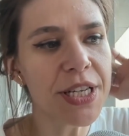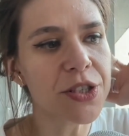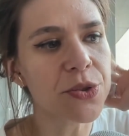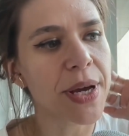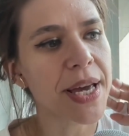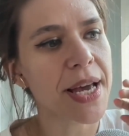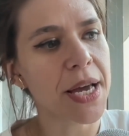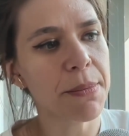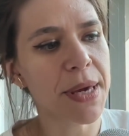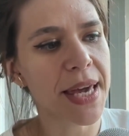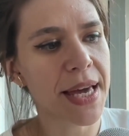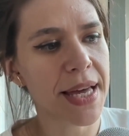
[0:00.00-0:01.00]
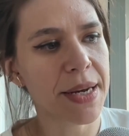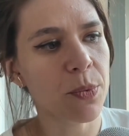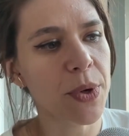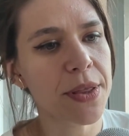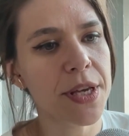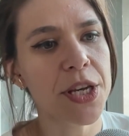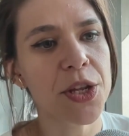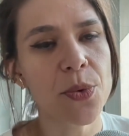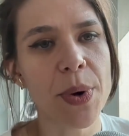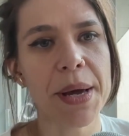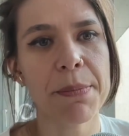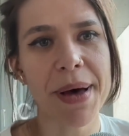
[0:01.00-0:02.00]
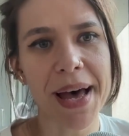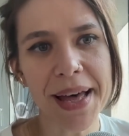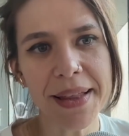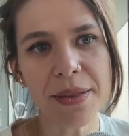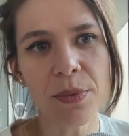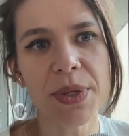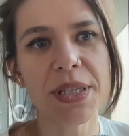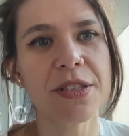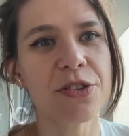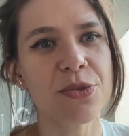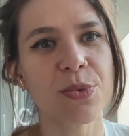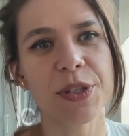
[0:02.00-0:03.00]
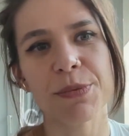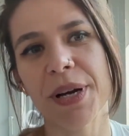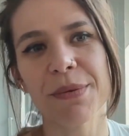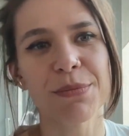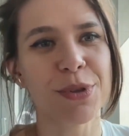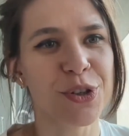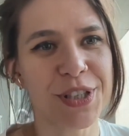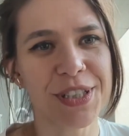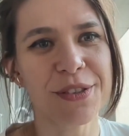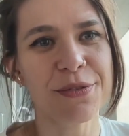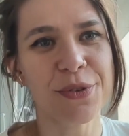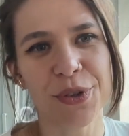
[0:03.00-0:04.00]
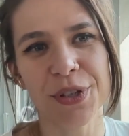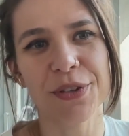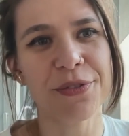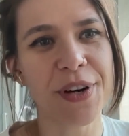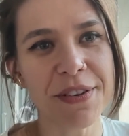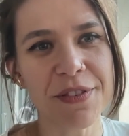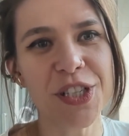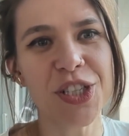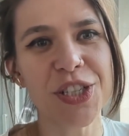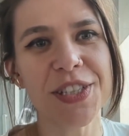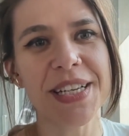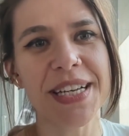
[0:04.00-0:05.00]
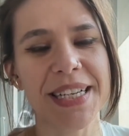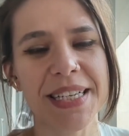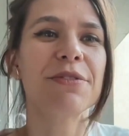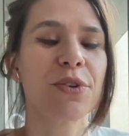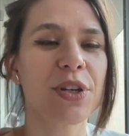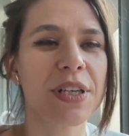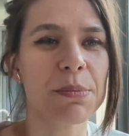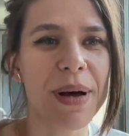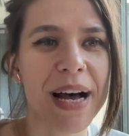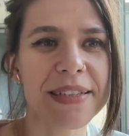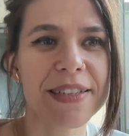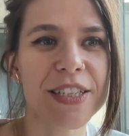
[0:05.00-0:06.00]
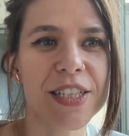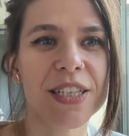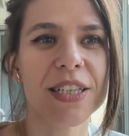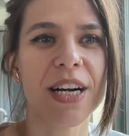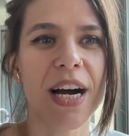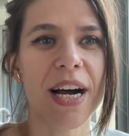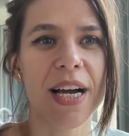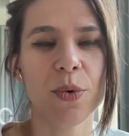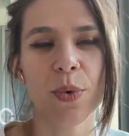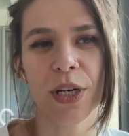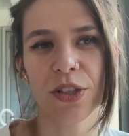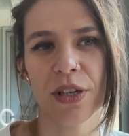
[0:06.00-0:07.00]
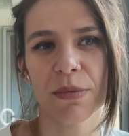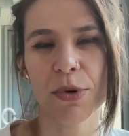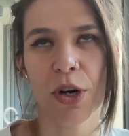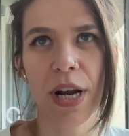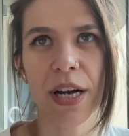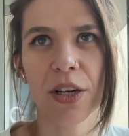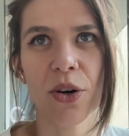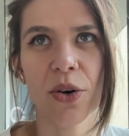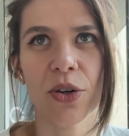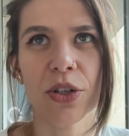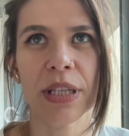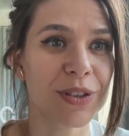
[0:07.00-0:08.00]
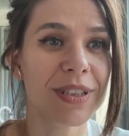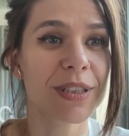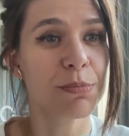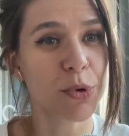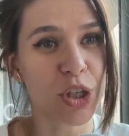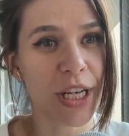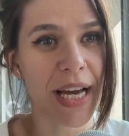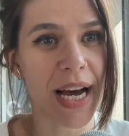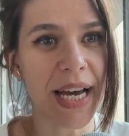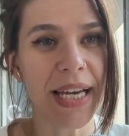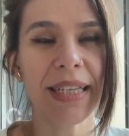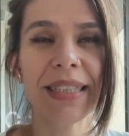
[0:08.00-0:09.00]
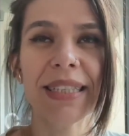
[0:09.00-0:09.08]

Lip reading: into AI began within UiPath, which was my employer for 5 years. And for the past year, I worked on a product called Clipboard AI.